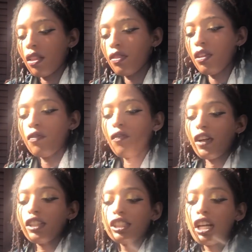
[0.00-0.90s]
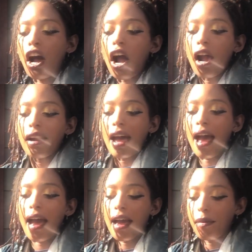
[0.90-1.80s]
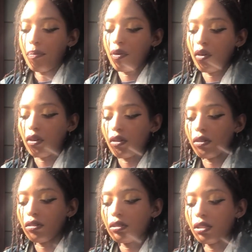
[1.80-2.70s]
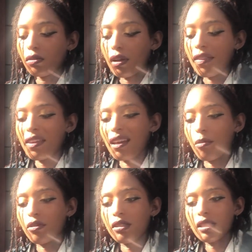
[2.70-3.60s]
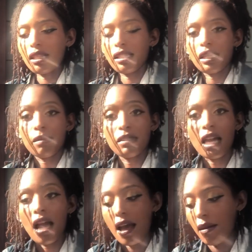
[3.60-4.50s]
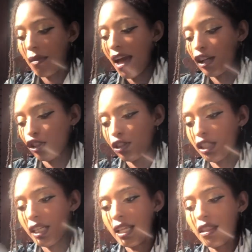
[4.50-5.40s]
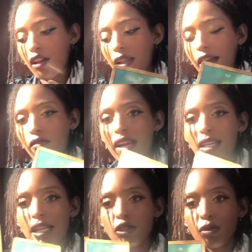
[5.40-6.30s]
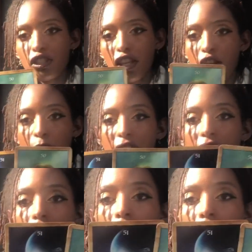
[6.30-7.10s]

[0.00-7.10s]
The first card I pulled, I think I pulled these at the same time actually, and they're like right next to each other, but